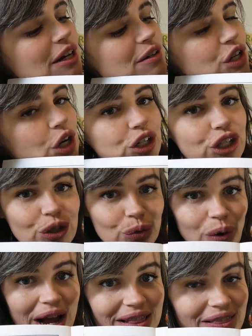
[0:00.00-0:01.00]
here's our Q
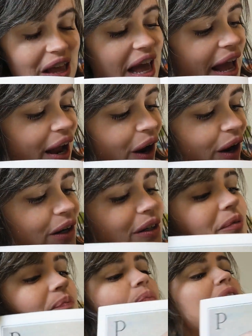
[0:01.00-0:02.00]
right there.
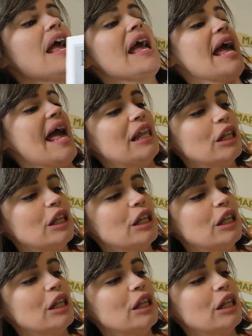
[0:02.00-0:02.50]
It